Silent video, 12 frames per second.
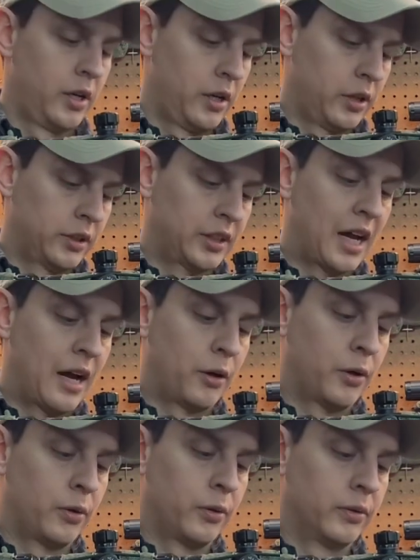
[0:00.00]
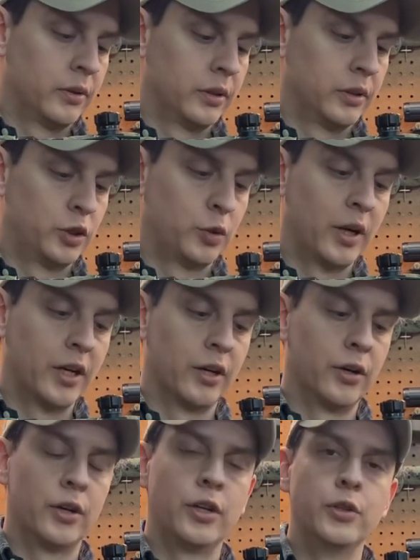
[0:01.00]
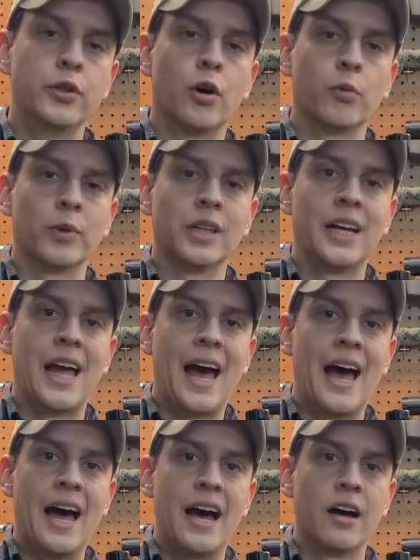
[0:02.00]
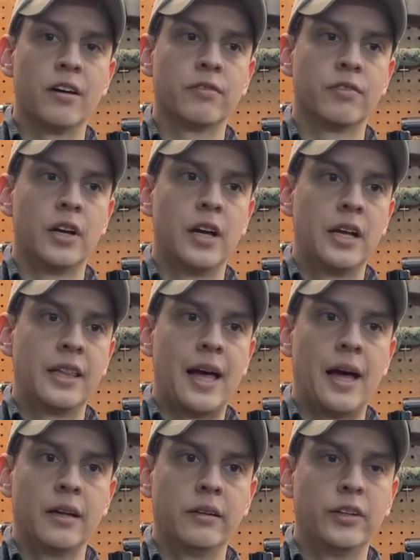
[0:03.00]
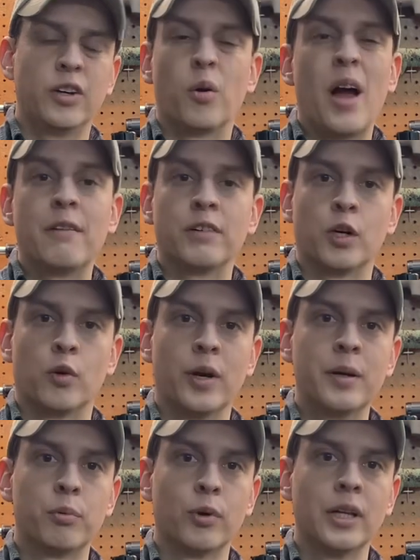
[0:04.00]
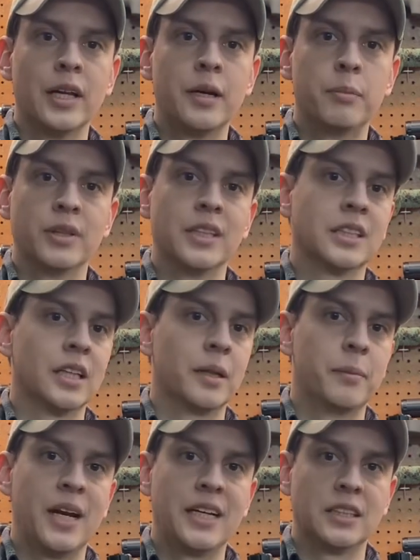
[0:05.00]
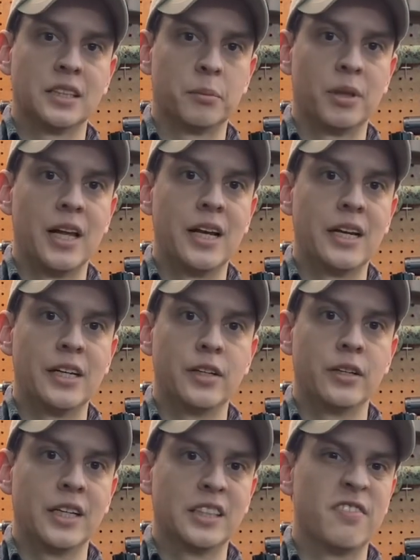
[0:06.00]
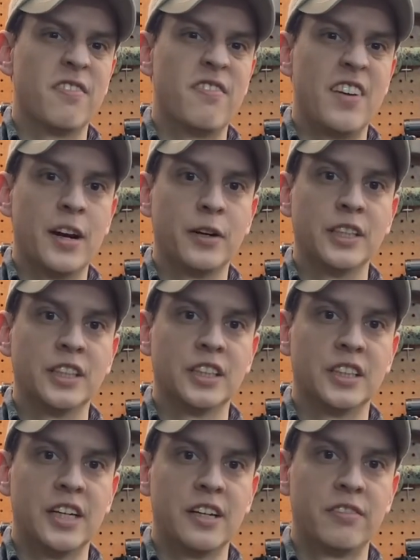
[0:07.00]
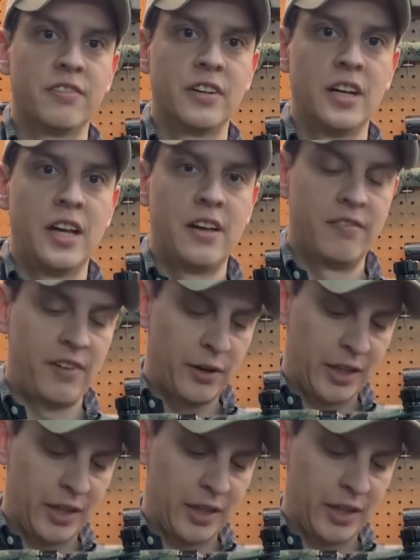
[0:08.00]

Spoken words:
style trigger, you don't really have that, you don't have a creep really, but this eliminates the blade, and it's very stiff, very